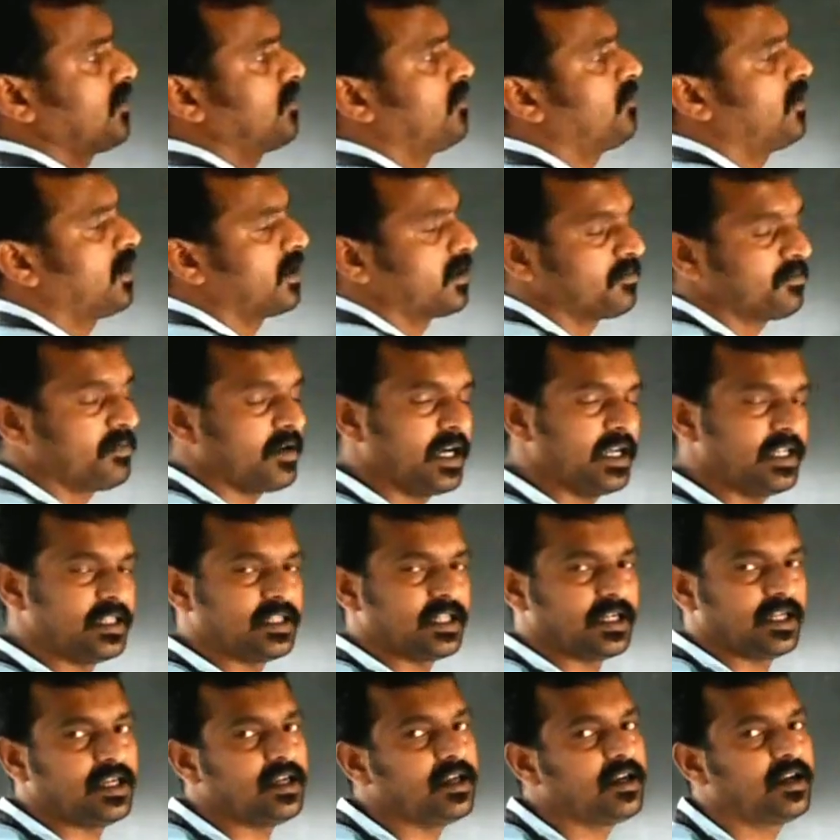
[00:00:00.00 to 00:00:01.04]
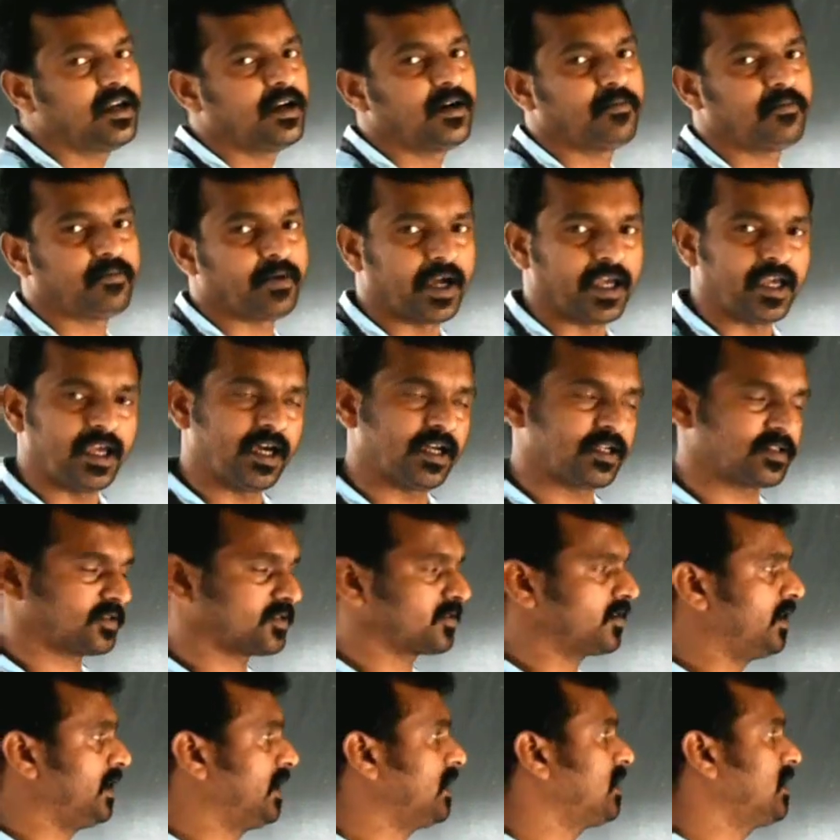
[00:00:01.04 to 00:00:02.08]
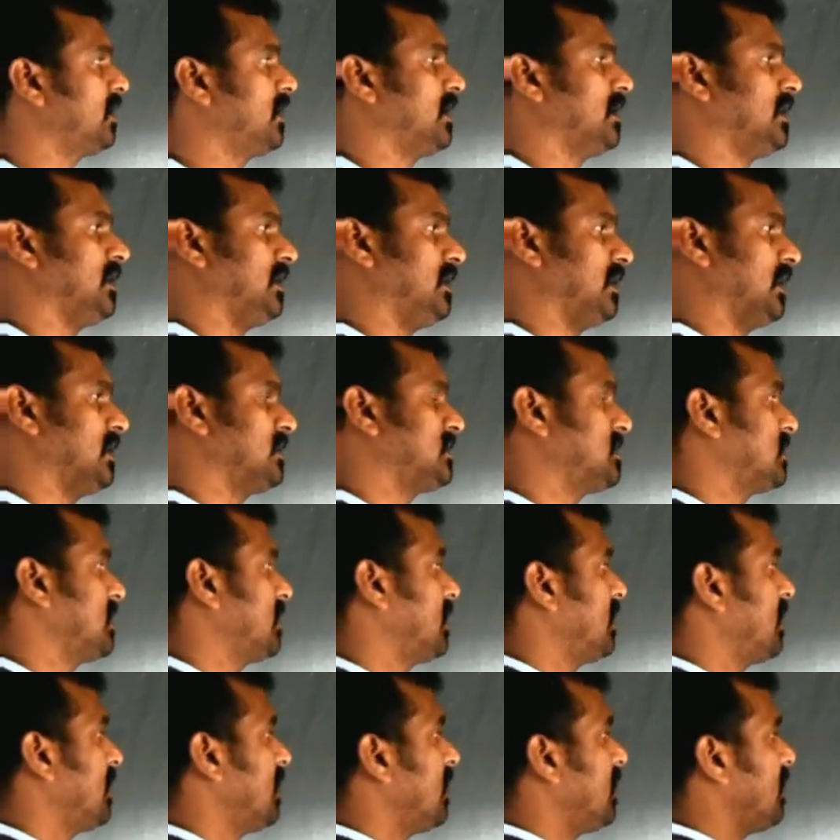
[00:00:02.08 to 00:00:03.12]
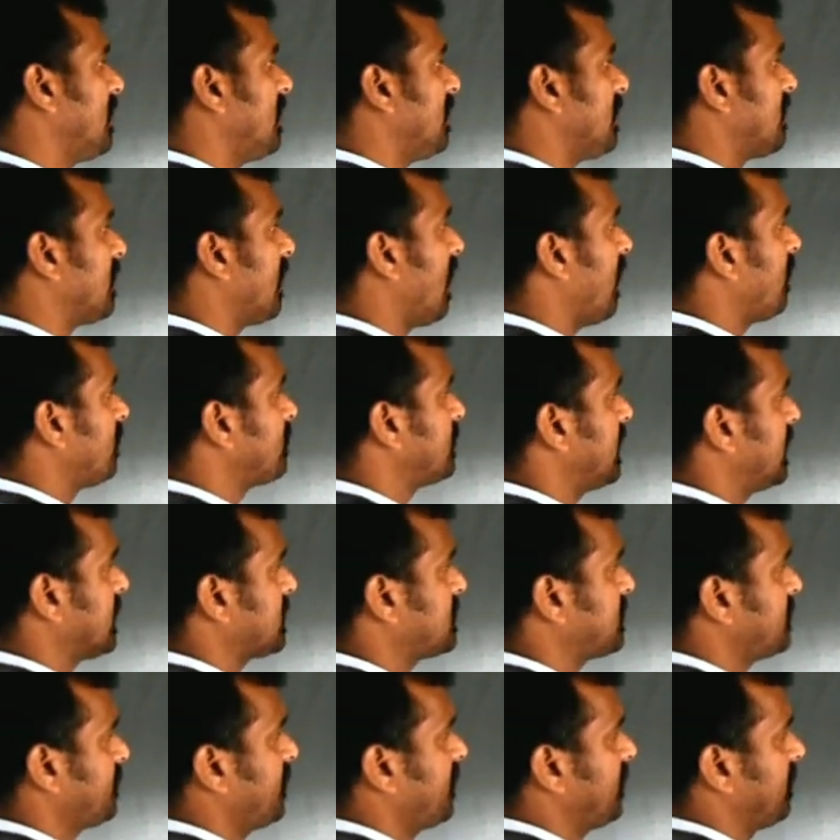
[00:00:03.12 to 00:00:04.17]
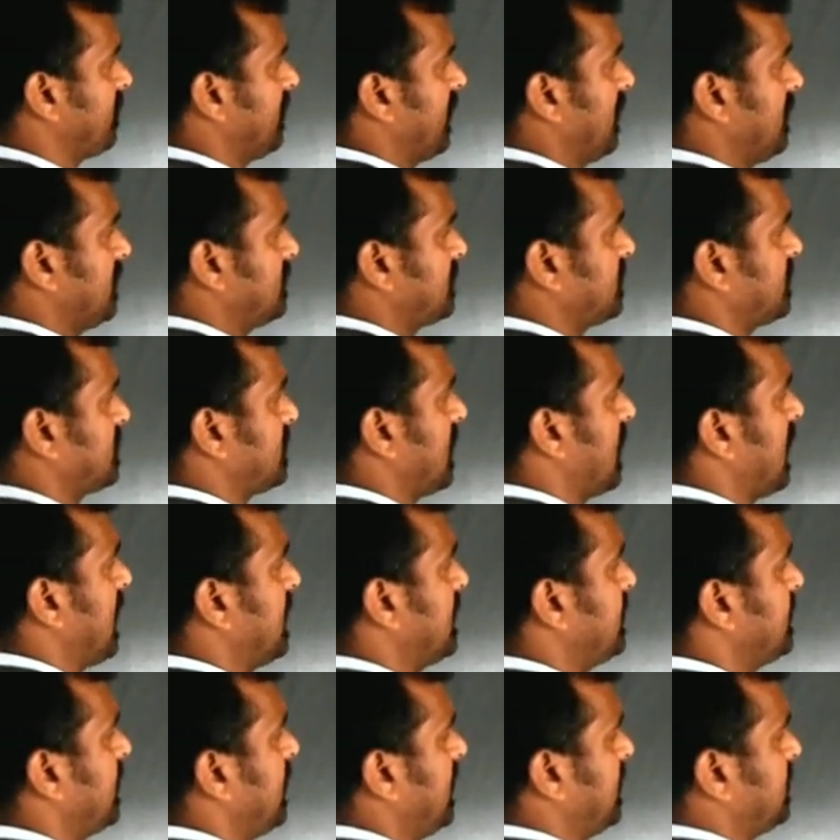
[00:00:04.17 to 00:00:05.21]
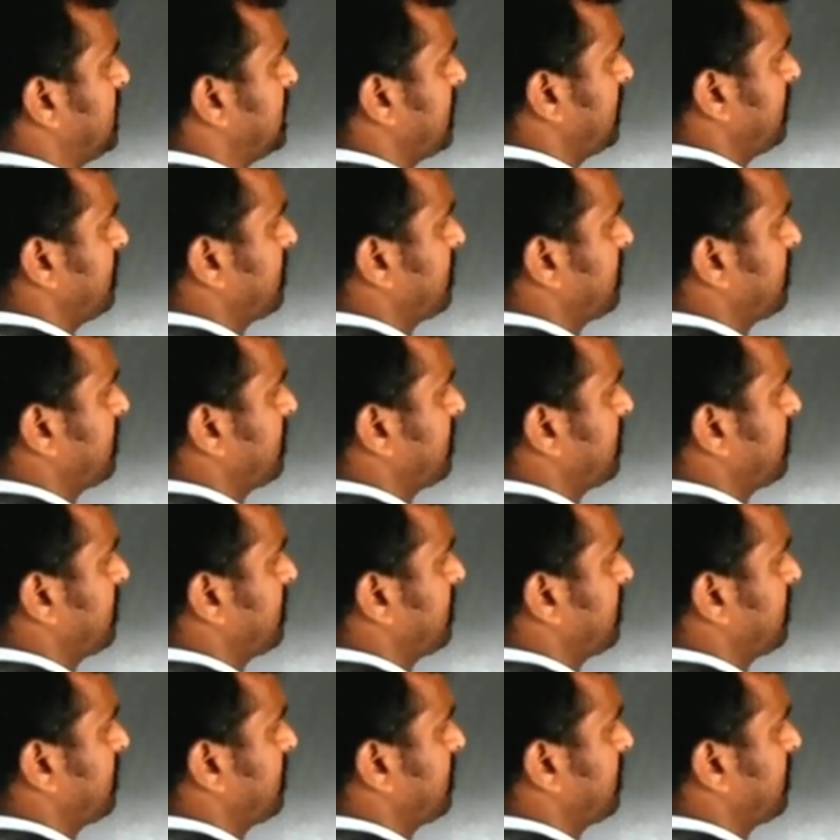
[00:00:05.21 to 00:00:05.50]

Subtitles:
1 by 3 pi r square h. Now next formula, slant height.